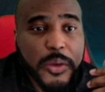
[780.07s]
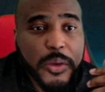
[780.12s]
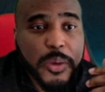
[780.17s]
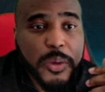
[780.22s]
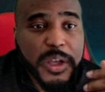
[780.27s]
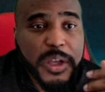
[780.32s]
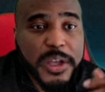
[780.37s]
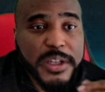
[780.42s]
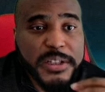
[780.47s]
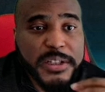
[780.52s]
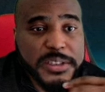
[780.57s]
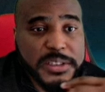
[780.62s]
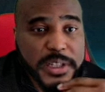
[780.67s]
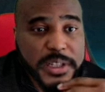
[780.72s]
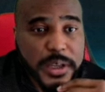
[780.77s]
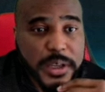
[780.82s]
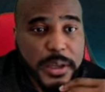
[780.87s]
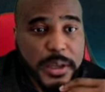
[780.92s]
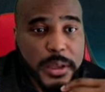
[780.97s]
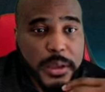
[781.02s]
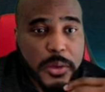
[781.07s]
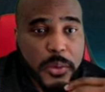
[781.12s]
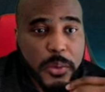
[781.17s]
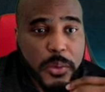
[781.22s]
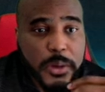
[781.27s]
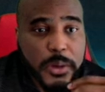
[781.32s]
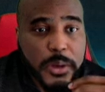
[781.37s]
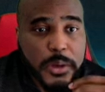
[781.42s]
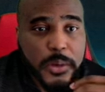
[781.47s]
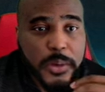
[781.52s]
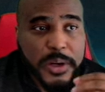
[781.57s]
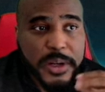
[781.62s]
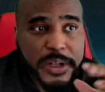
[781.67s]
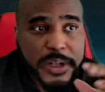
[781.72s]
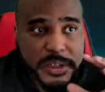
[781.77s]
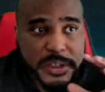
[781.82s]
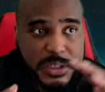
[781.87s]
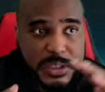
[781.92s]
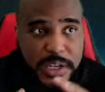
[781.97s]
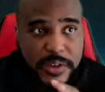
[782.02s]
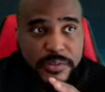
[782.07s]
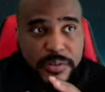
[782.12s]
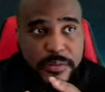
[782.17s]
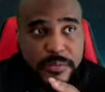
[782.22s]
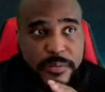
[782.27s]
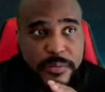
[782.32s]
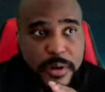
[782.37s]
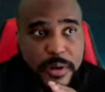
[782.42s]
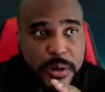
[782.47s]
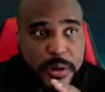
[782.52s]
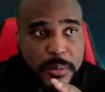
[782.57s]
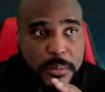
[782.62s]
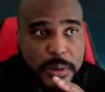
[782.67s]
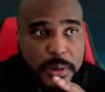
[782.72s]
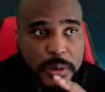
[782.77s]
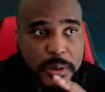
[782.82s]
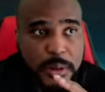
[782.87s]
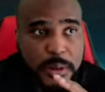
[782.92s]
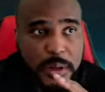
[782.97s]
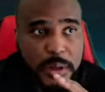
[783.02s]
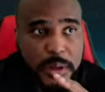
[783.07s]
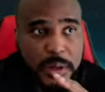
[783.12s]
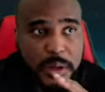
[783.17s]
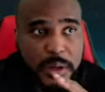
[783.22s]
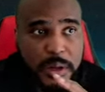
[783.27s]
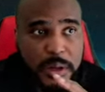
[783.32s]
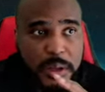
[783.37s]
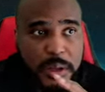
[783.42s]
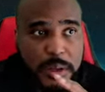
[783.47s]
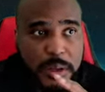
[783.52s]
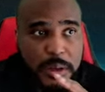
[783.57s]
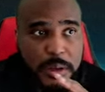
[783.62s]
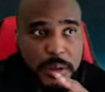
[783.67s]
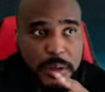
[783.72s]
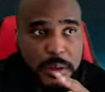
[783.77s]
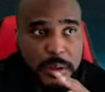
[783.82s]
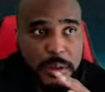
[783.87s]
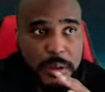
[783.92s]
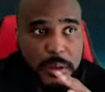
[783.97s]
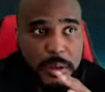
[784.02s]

can't say you want to create a safe environment and then